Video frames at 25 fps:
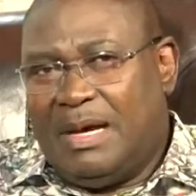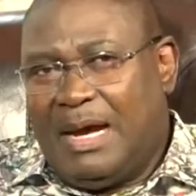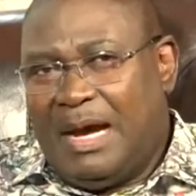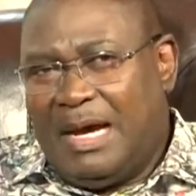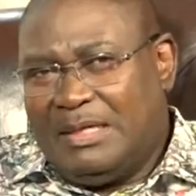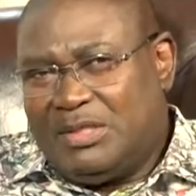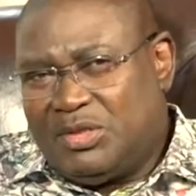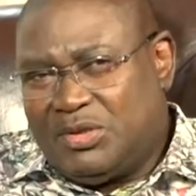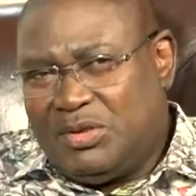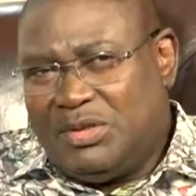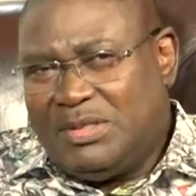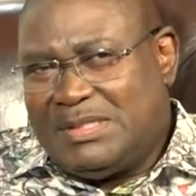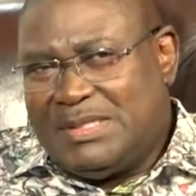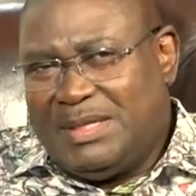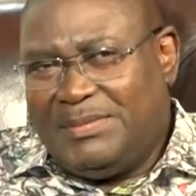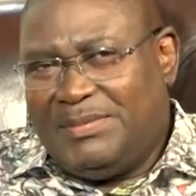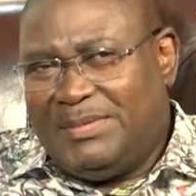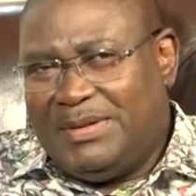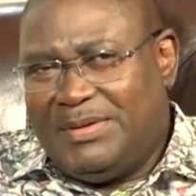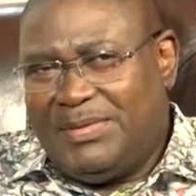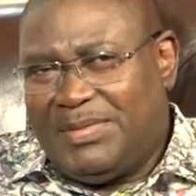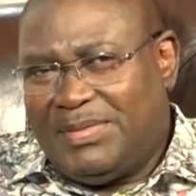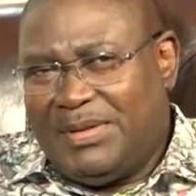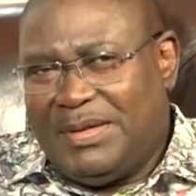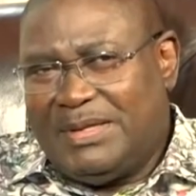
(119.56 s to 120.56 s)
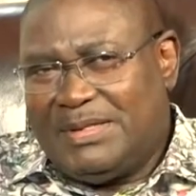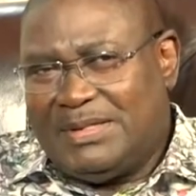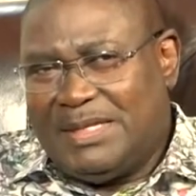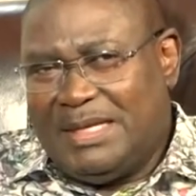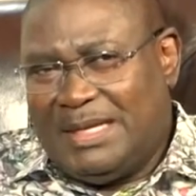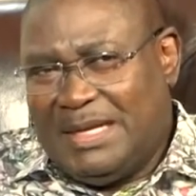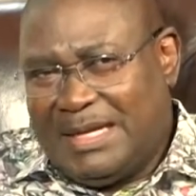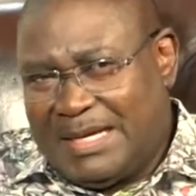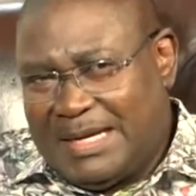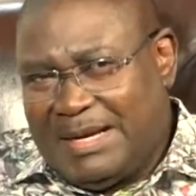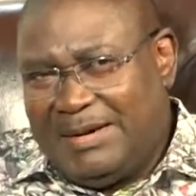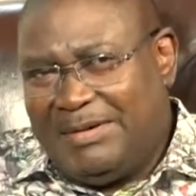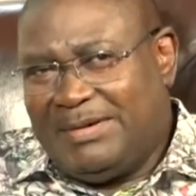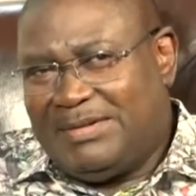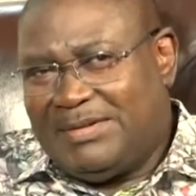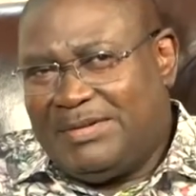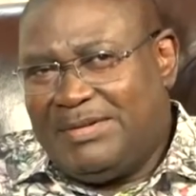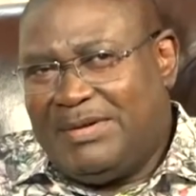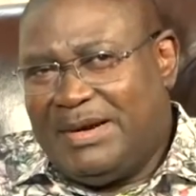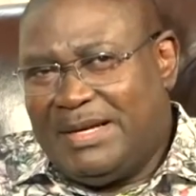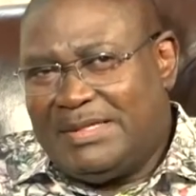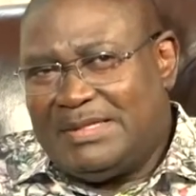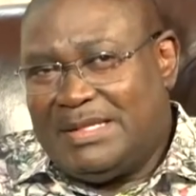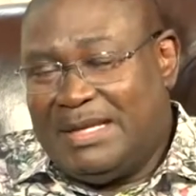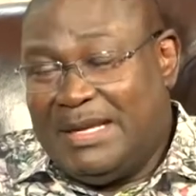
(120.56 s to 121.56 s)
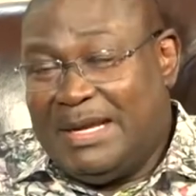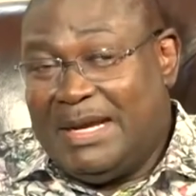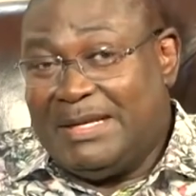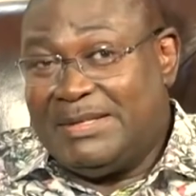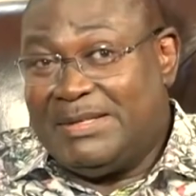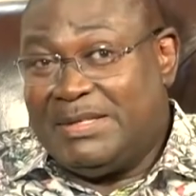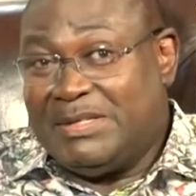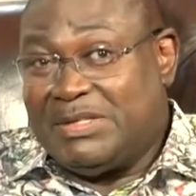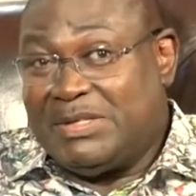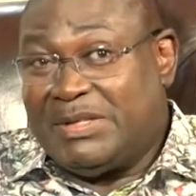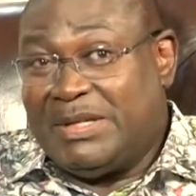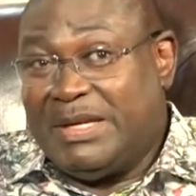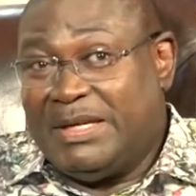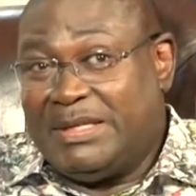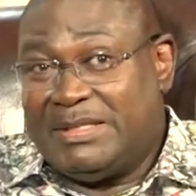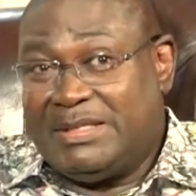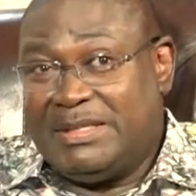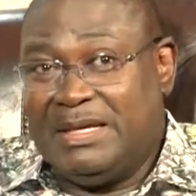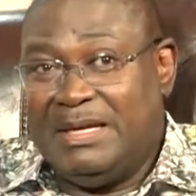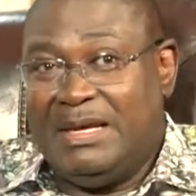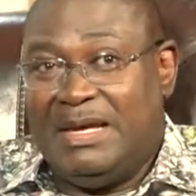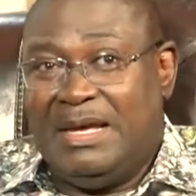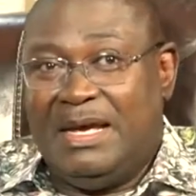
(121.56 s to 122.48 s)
I saw something things, and I characterized Elijah's state